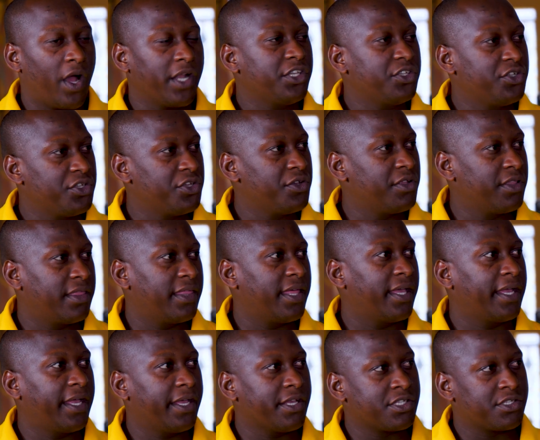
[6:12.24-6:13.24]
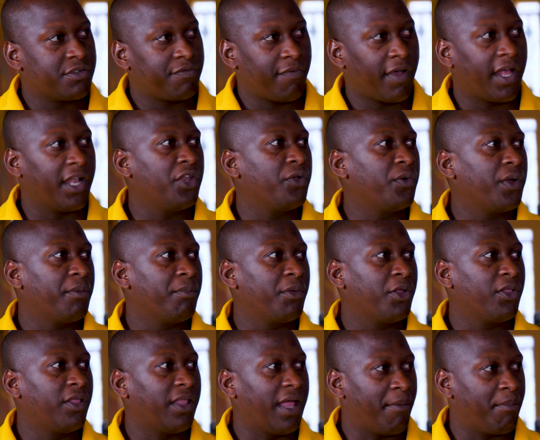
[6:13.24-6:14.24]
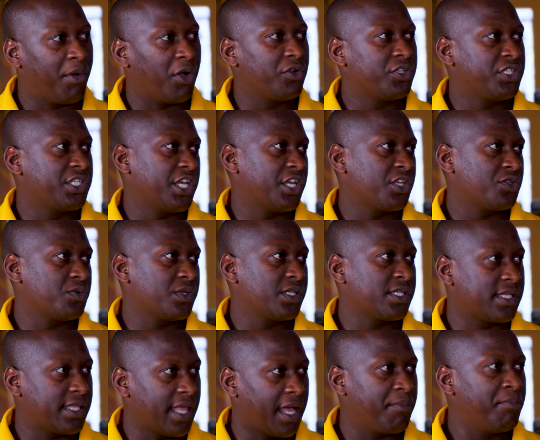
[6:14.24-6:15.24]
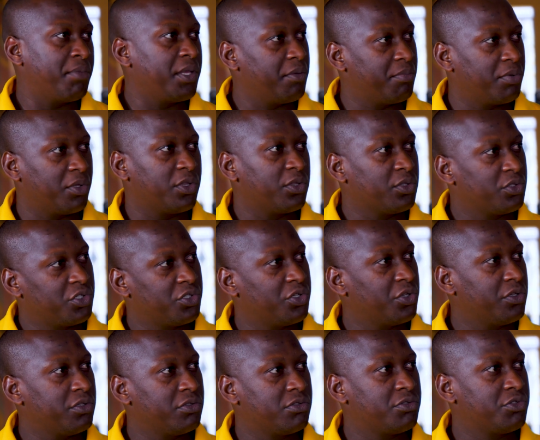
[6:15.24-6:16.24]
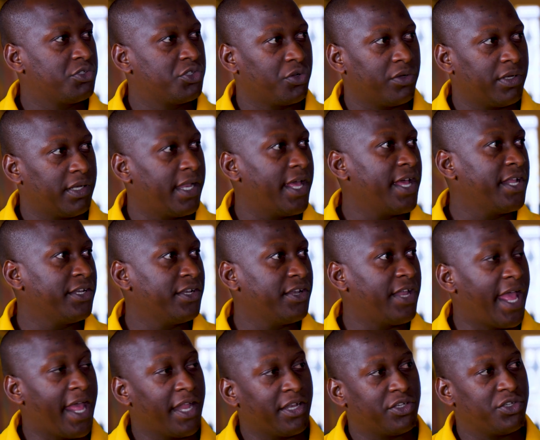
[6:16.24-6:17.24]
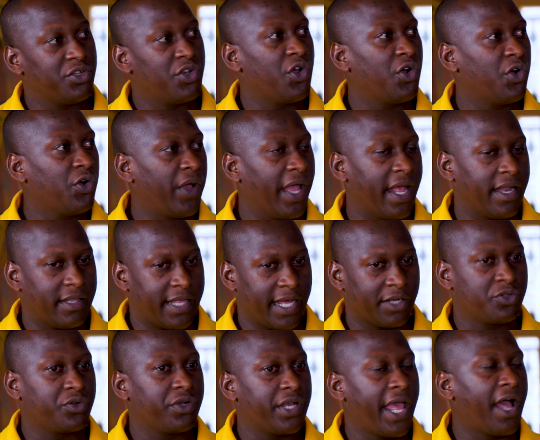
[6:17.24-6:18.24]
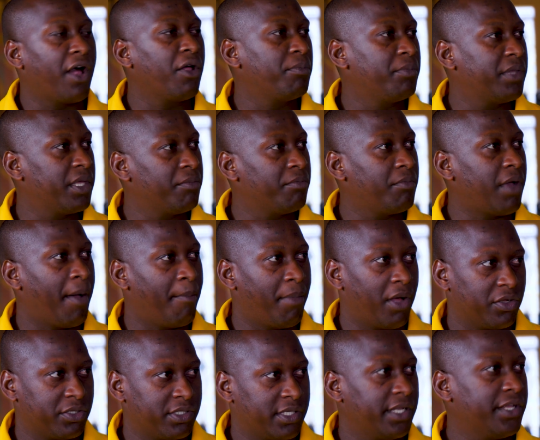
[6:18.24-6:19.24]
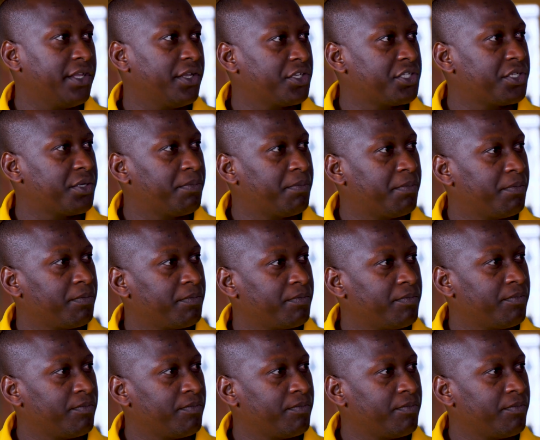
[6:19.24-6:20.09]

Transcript: What do you think is valuable about Jesuits that people should learn and know, and that could help them about leadership?